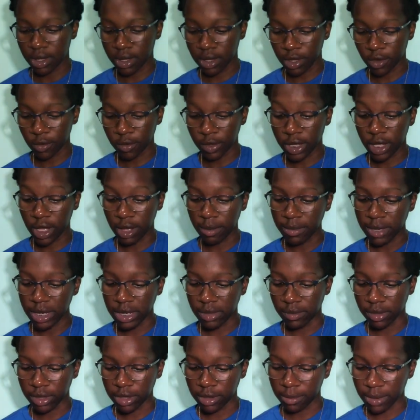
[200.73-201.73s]
or we're coming
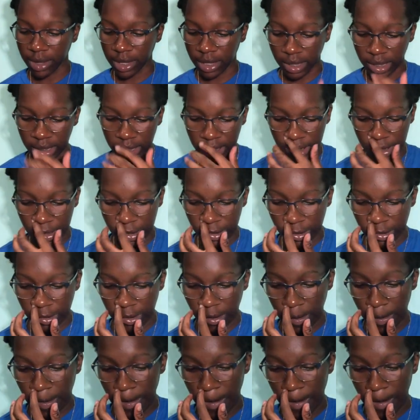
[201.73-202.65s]
in with the bang, I guess.